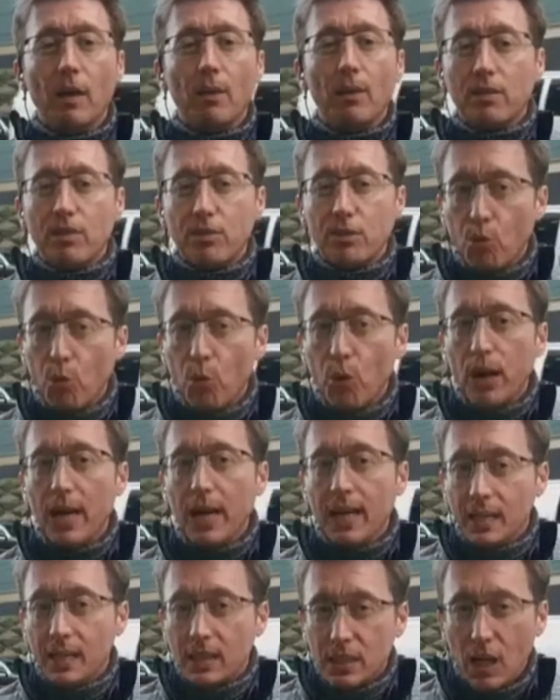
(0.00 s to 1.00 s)
there are
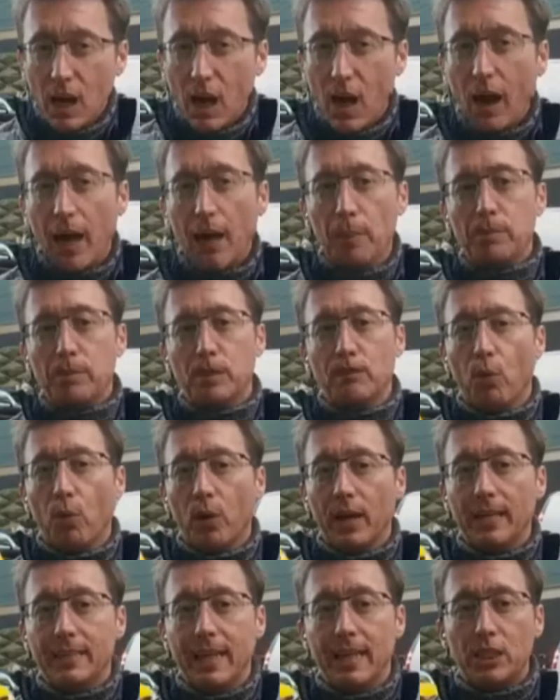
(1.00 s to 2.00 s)
three types of
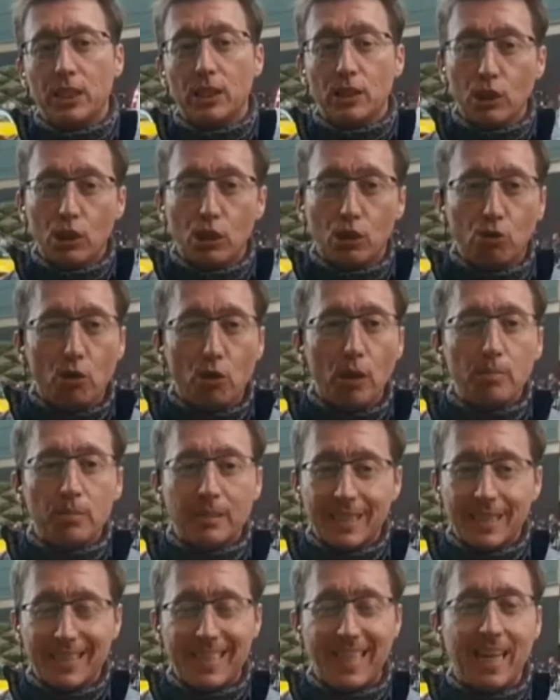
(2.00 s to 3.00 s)
organizations and
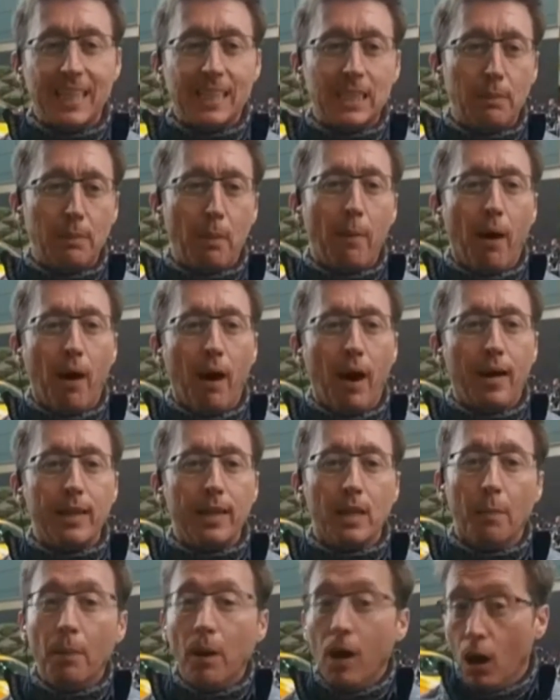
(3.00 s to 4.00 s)
groups that tend to be
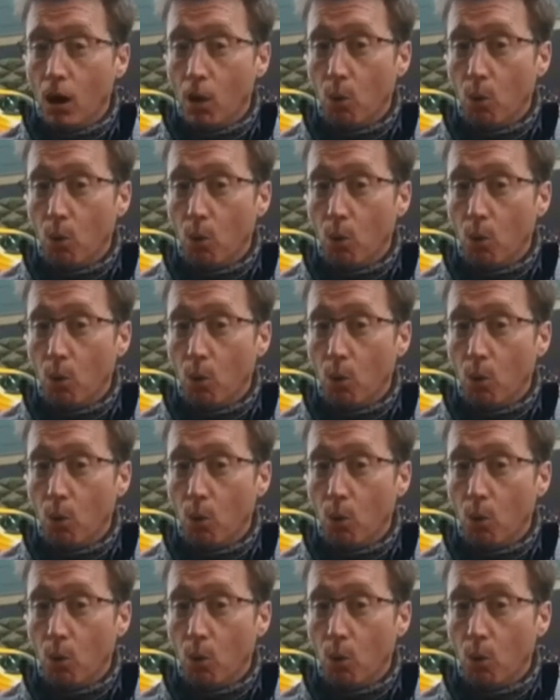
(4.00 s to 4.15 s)
behind them.